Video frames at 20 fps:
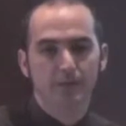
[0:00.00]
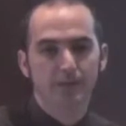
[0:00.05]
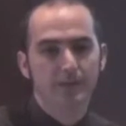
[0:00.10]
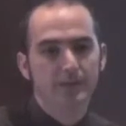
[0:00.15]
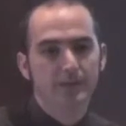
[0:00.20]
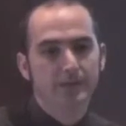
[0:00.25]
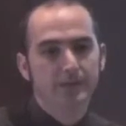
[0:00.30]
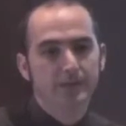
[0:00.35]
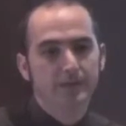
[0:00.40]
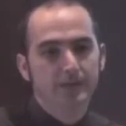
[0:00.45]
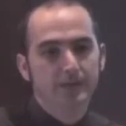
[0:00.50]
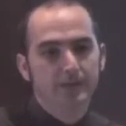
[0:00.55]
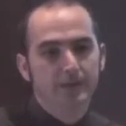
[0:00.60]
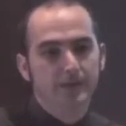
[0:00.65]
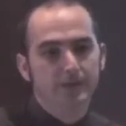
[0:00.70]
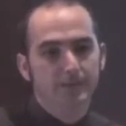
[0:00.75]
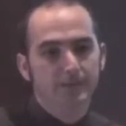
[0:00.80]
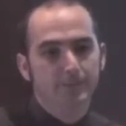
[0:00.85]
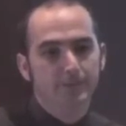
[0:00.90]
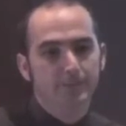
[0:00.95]
but
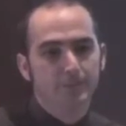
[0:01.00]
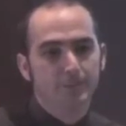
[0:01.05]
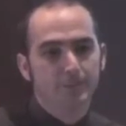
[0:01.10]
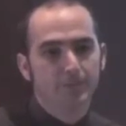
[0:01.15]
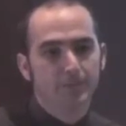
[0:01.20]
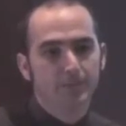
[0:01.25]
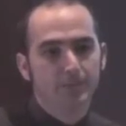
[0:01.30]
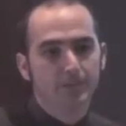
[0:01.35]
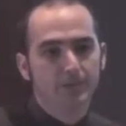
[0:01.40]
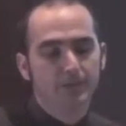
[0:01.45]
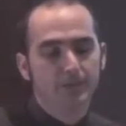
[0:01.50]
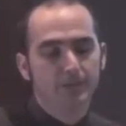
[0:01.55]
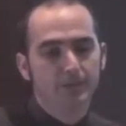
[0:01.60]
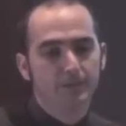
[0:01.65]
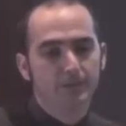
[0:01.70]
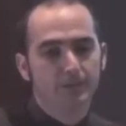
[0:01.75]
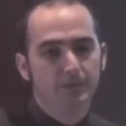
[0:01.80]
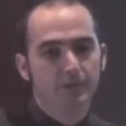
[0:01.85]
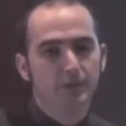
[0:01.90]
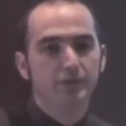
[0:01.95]
um,
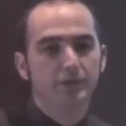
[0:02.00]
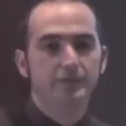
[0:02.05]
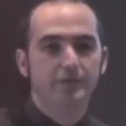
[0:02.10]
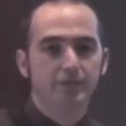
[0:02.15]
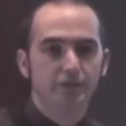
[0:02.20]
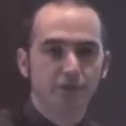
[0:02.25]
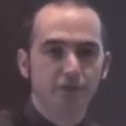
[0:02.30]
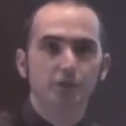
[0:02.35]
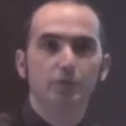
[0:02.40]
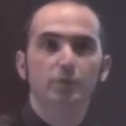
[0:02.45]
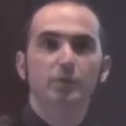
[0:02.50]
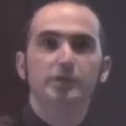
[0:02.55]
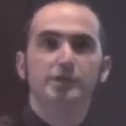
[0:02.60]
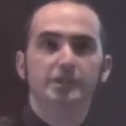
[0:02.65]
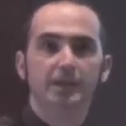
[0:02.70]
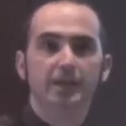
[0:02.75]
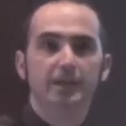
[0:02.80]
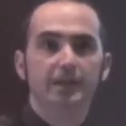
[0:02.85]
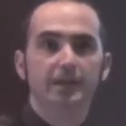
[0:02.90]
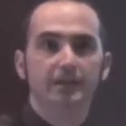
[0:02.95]
there's this
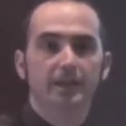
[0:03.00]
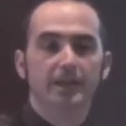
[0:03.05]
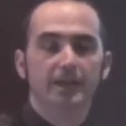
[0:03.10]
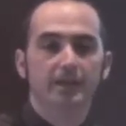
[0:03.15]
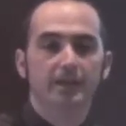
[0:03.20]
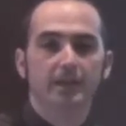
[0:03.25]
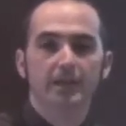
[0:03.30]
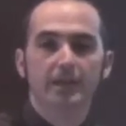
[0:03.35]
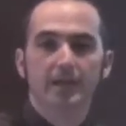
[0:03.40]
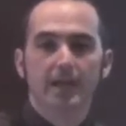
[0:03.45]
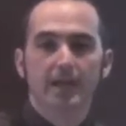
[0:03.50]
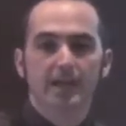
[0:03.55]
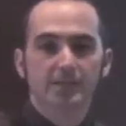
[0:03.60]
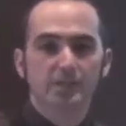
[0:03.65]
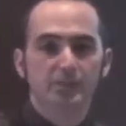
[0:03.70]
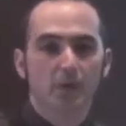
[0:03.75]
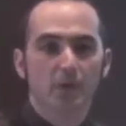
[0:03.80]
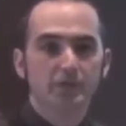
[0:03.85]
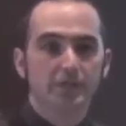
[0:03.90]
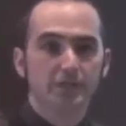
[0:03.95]
Jewish saying that
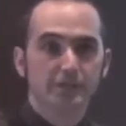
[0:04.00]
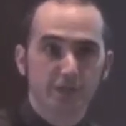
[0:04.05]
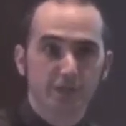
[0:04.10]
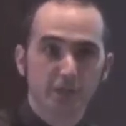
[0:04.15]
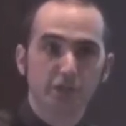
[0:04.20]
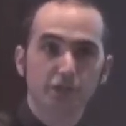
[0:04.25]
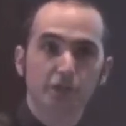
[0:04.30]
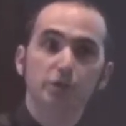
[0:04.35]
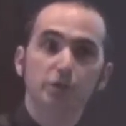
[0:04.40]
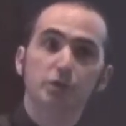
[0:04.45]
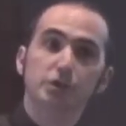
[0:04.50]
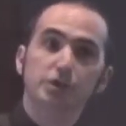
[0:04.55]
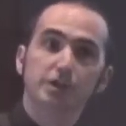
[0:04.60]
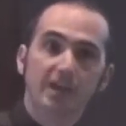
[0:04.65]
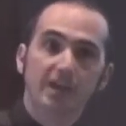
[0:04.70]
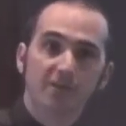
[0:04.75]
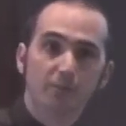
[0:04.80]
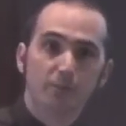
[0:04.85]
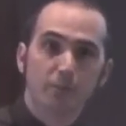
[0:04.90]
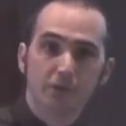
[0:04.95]
as much as the
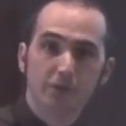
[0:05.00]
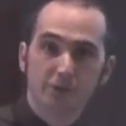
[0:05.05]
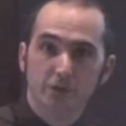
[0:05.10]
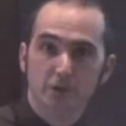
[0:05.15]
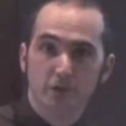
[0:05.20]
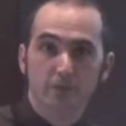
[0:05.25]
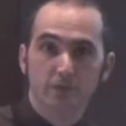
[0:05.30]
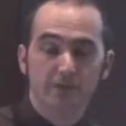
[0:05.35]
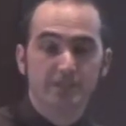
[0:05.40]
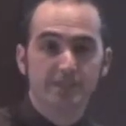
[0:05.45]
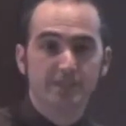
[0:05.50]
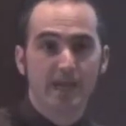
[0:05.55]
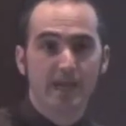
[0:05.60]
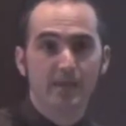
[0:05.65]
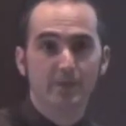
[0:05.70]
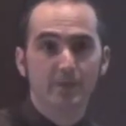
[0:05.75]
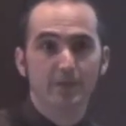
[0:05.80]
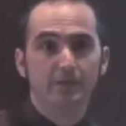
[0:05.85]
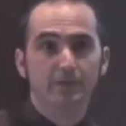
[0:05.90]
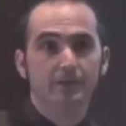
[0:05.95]
Jews have preserved
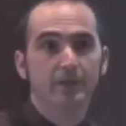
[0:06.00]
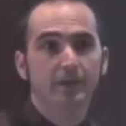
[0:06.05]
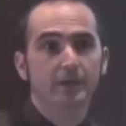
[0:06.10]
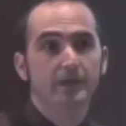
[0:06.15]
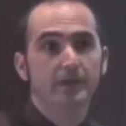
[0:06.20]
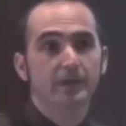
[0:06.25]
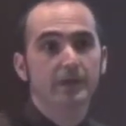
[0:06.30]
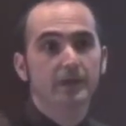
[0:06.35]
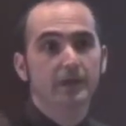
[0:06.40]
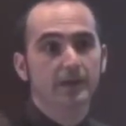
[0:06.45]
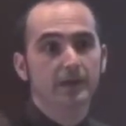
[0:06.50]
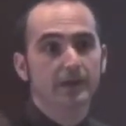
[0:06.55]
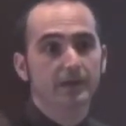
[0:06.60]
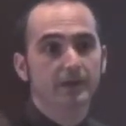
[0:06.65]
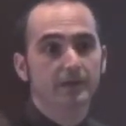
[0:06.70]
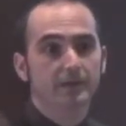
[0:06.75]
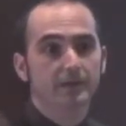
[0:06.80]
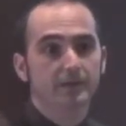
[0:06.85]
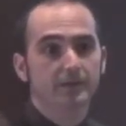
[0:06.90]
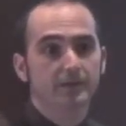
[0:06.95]
Sabbath,
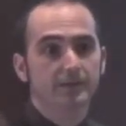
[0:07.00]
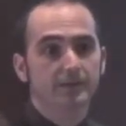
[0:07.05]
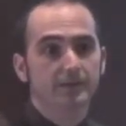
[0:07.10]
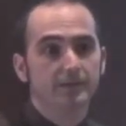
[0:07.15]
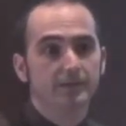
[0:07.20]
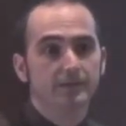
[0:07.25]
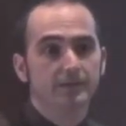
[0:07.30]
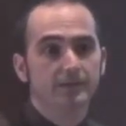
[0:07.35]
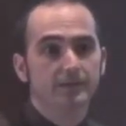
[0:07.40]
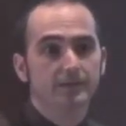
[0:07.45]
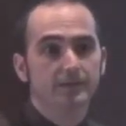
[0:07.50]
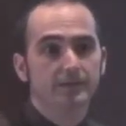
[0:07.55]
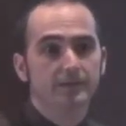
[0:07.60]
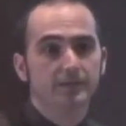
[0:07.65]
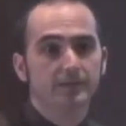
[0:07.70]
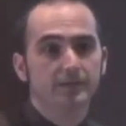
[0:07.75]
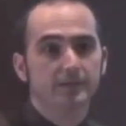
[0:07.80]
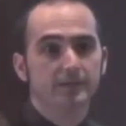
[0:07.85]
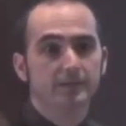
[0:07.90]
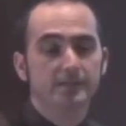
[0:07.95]
uh,
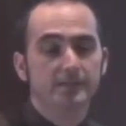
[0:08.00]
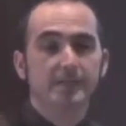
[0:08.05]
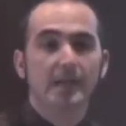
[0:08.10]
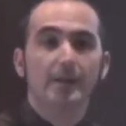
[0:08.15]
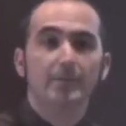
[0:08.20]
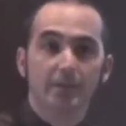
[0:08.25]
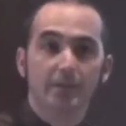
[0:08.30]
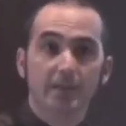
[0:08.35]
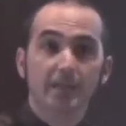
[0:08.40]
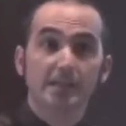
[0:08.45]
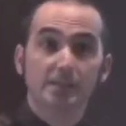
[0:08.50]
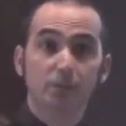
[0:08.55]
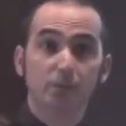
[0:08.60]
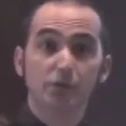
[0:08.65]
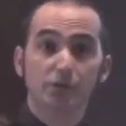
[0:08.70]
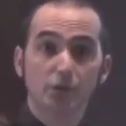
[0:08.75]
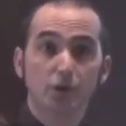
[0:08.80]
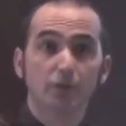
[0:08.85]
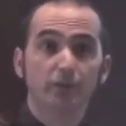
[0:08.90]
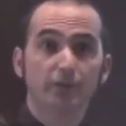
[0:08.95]
Sabbath has
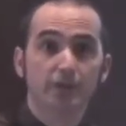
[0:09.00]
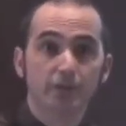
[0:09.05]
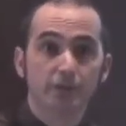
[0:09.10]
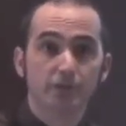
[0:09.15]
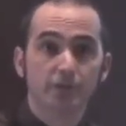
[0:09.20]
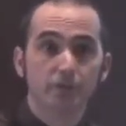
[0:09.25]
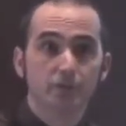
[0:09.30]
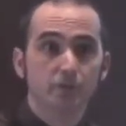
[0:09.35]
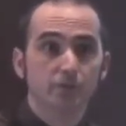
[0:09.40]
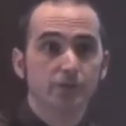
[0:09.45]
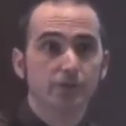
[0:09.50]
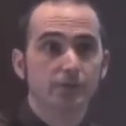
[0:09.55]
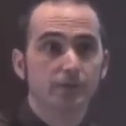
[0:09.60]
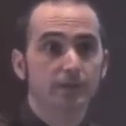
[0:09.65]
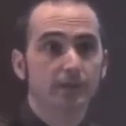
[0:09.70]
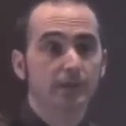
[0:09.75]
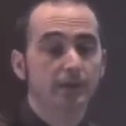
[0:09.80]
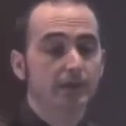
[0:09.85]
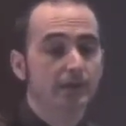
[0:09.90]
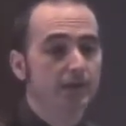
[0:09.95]
preserved the
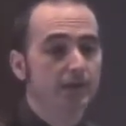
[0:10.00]
Jews.